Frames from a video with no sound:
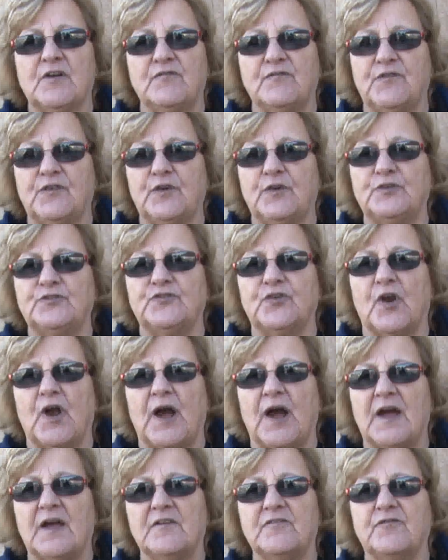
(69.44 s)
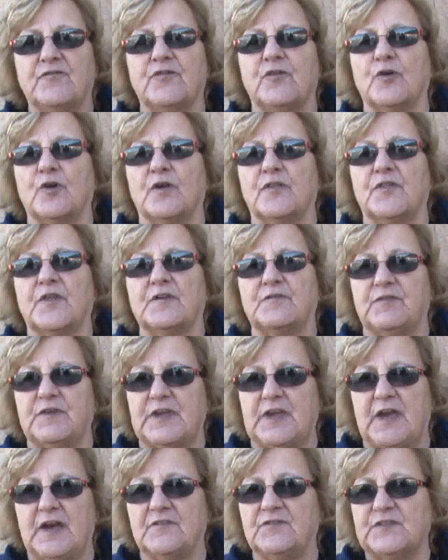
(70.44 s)
a food drive for the
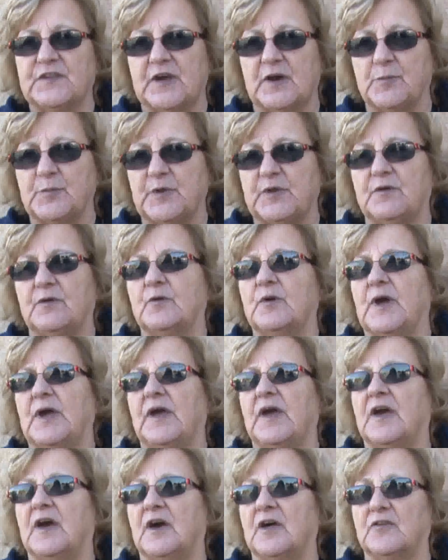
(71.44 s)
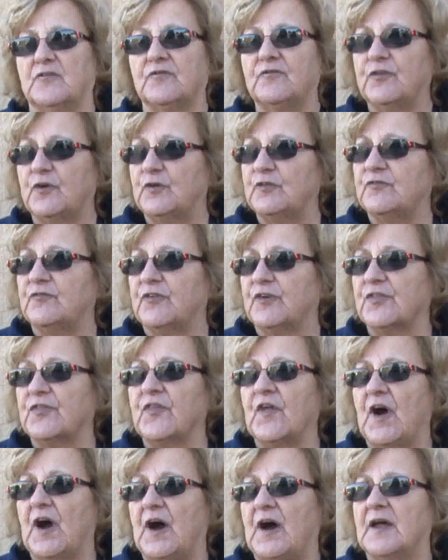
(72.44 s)
VFW and Food for
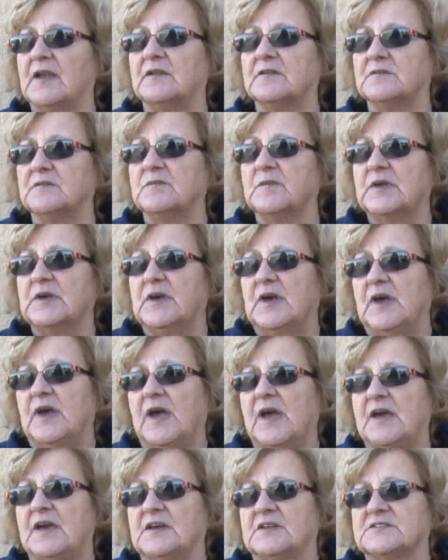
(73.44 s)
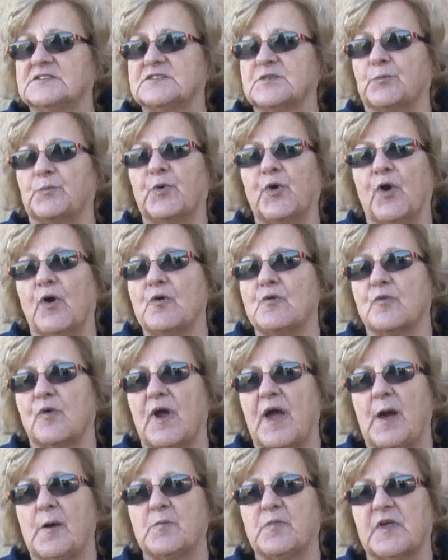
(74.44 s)
Thought. It's a
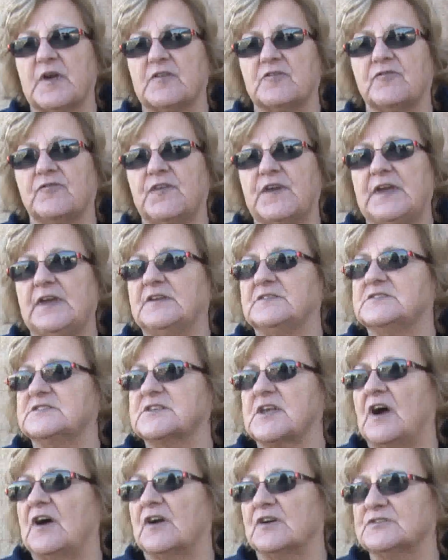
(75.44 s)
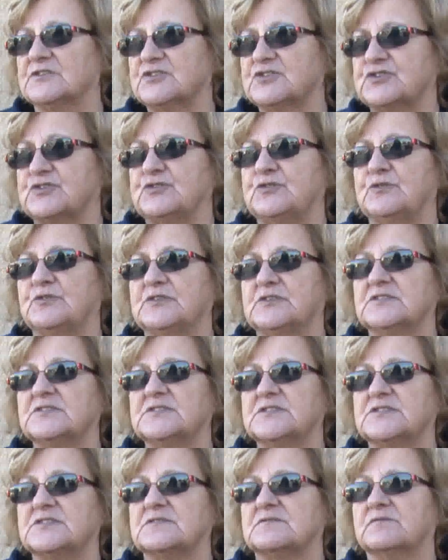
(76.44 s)
program that feeds our
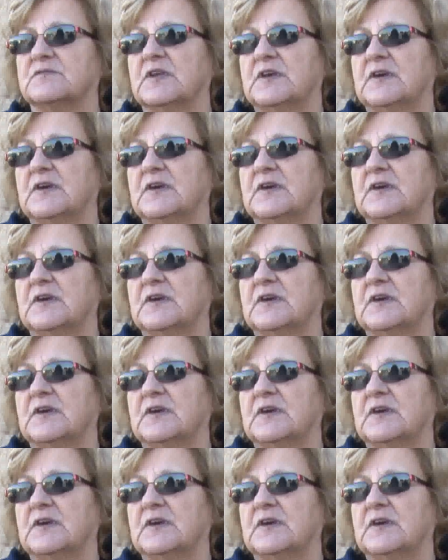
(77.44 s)
students,